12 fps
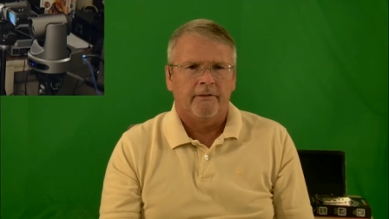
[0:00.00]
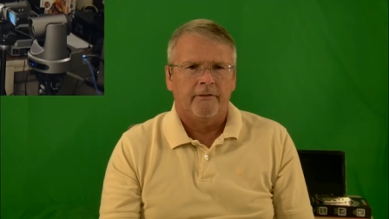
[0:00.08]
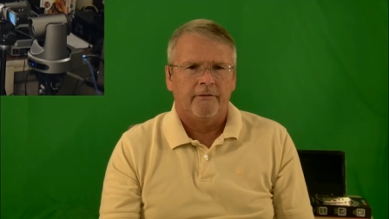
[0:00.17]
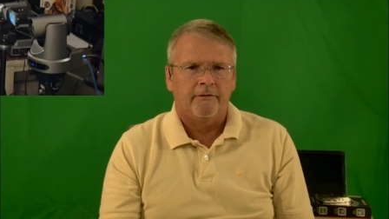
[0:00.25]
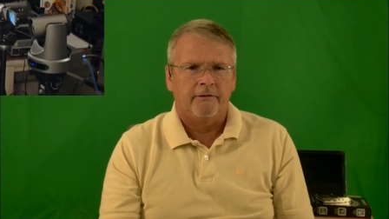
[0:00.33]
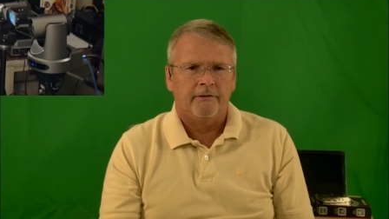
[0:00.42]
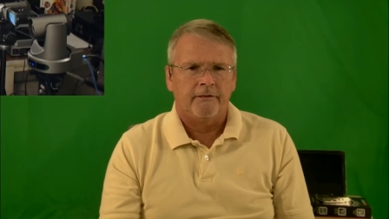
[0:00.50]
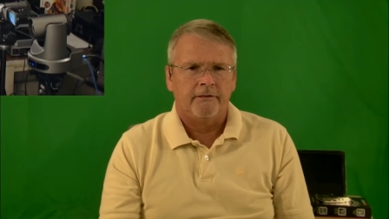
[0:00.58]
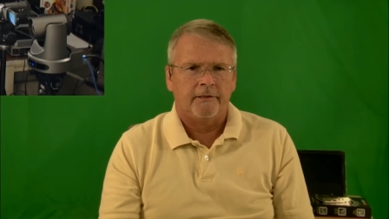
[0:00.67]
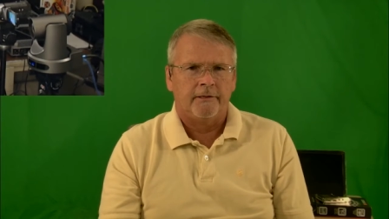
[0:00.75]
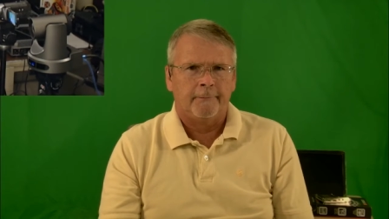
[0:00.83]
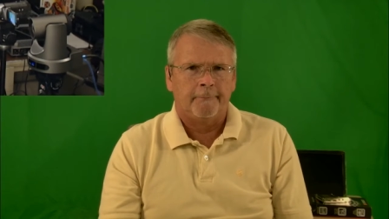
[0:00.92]

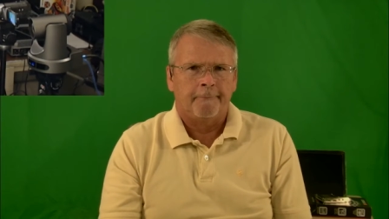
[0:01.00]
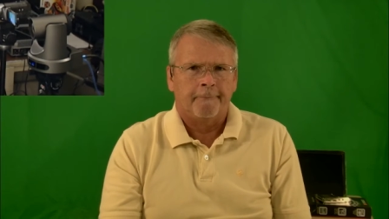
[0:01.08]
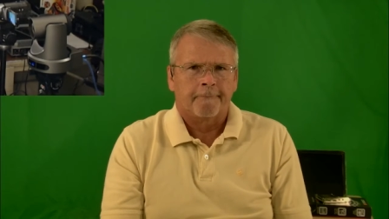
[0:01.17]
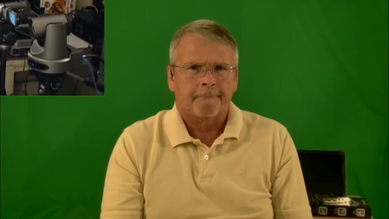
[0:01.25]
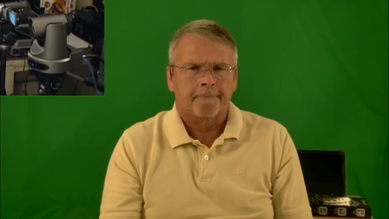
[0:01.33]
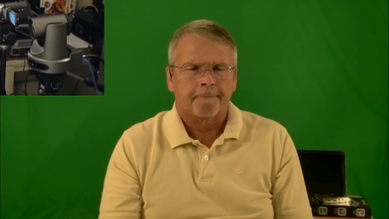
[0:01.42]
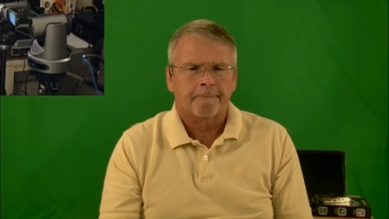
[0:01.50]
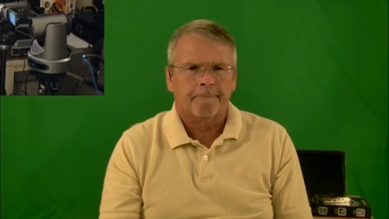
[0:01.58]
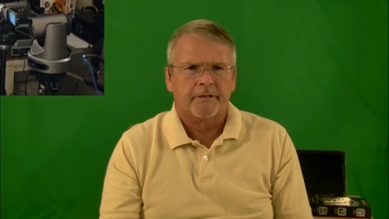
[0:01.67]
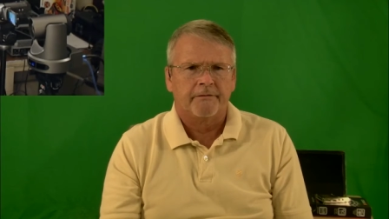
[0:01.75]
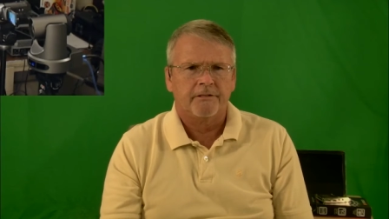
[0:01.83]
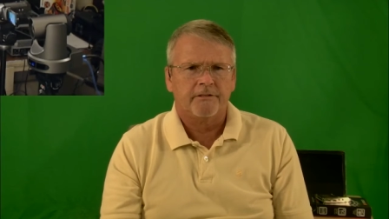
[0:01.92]
The
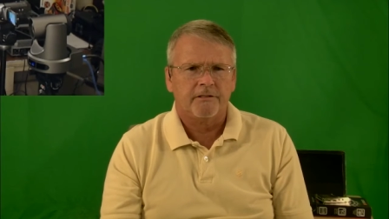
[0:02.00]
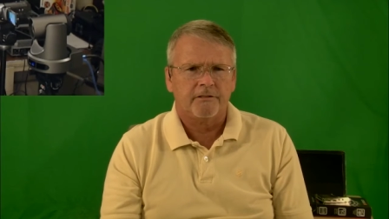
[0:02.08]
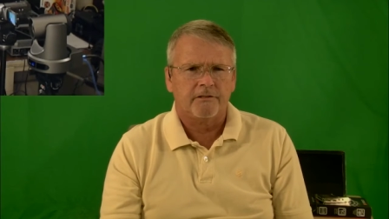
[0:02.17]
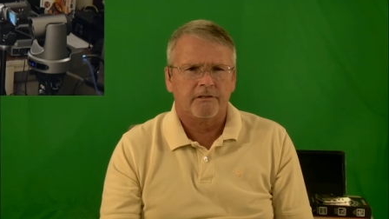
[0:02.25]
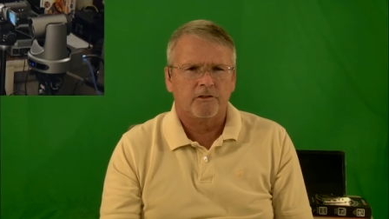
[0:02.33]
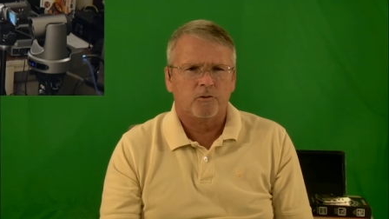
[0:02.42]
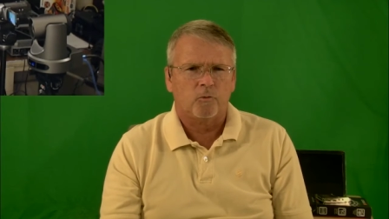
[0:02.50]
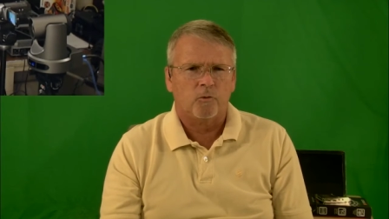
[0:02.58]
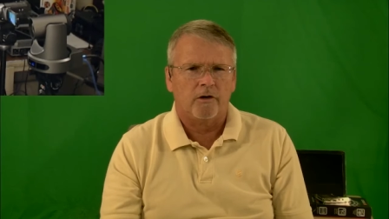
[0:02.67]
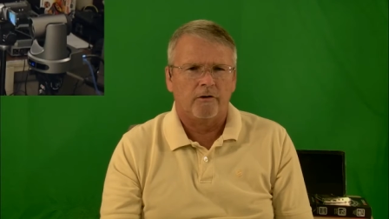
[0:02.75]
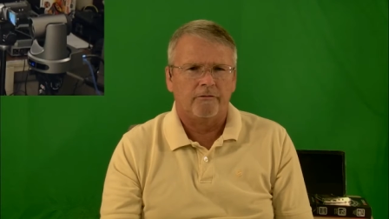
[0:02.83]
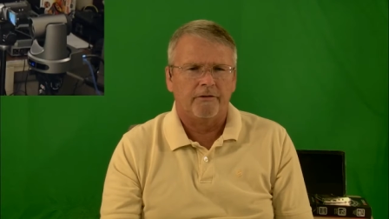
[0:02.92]
this is the
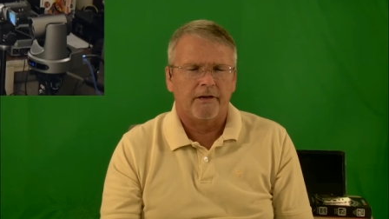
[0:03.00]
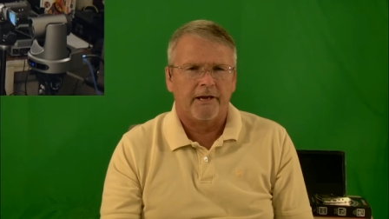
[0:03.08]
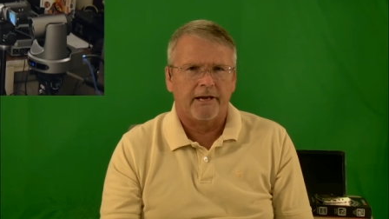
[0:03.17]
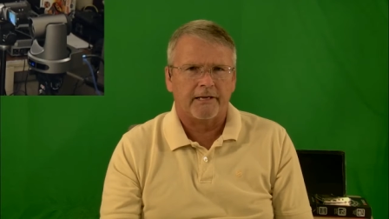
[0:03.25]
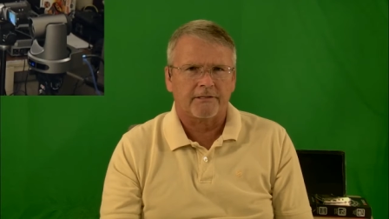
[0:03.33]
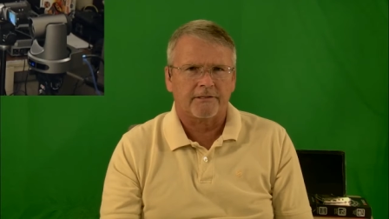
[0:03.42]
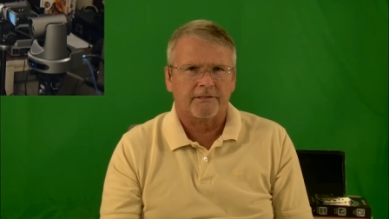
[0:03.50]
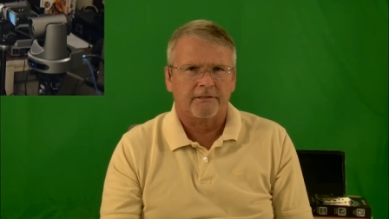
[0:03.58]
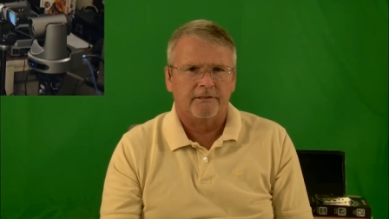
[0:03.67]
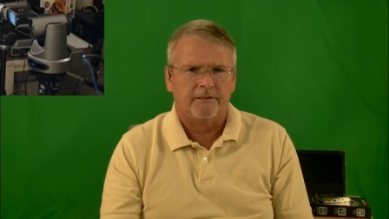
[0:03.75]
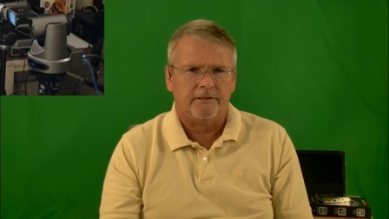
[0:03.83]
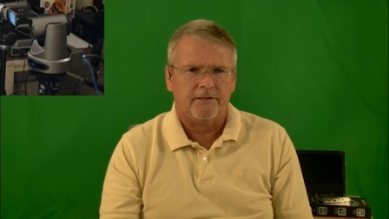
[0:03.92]
12x
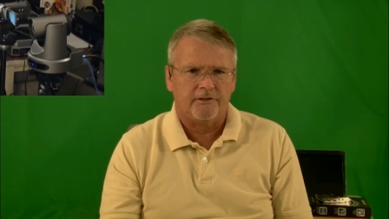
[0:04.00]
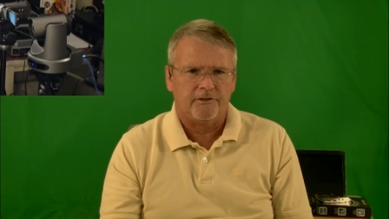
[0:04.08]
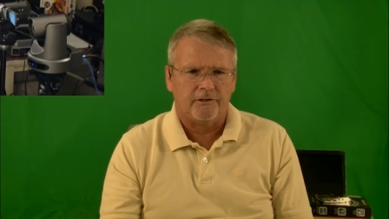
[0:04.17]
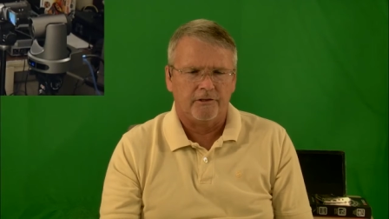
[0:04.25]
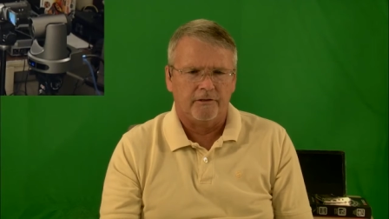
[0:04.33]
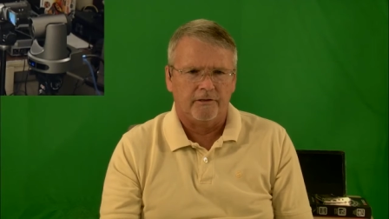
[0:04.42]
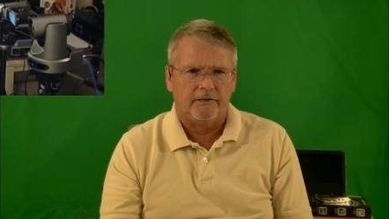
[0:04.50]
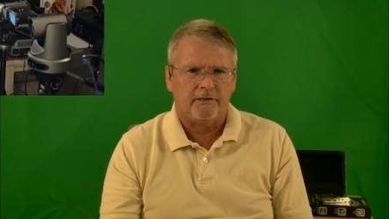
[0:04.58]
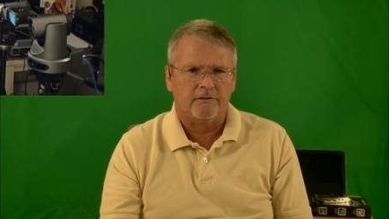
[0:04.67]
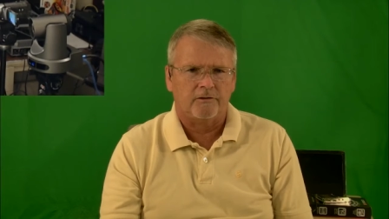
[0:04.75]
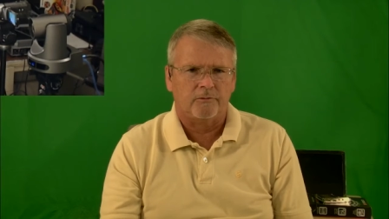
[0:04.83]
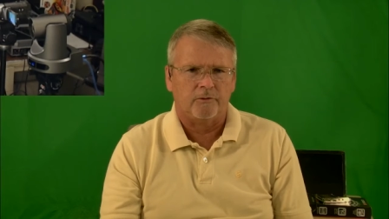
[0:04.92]
edition, and
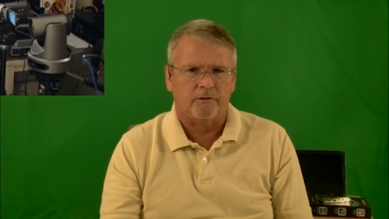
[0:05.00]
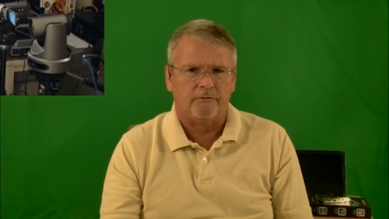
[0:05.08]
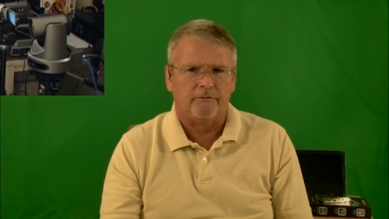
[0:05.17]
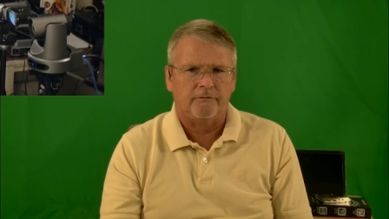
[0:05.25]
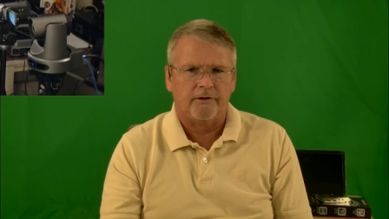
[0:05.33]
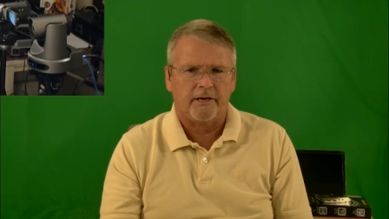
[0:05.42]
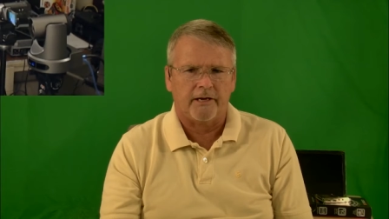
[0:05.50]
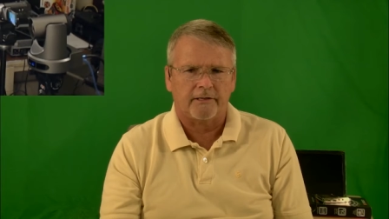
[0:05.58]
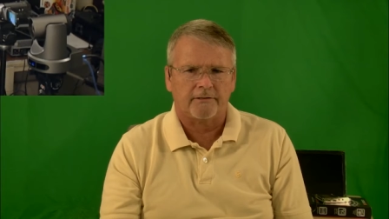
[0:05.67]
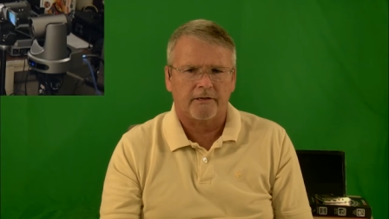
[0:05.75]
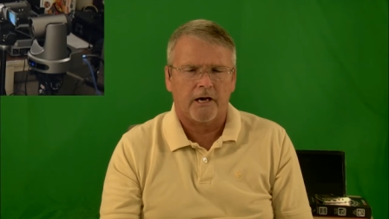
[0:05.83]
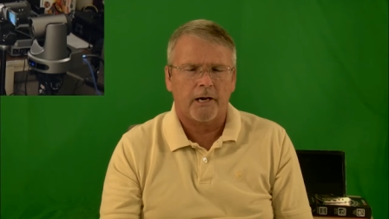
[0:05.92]
it's
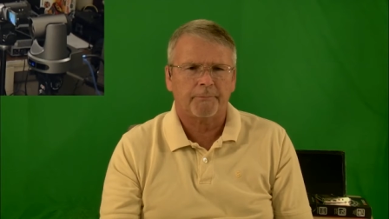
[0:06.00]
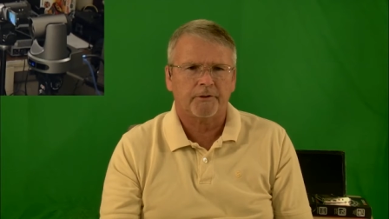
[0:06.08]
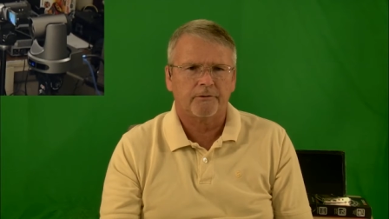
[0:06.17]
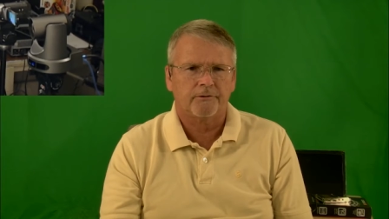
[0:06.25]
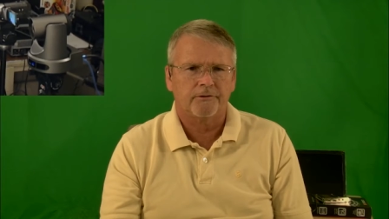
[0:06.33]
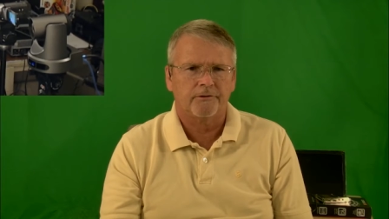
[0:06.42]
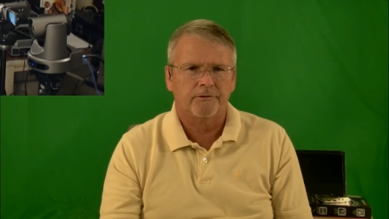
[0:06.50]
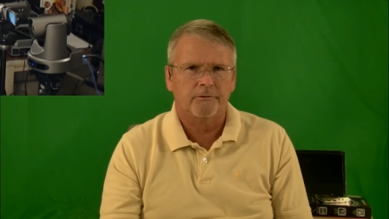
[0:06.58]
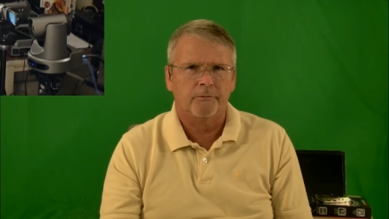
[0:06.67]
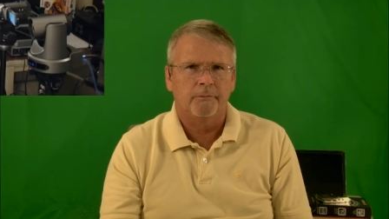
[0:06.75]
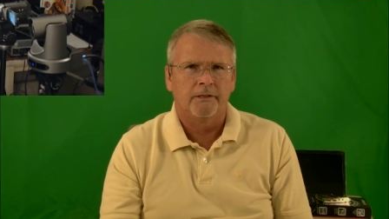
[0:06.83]
12x optical zoom.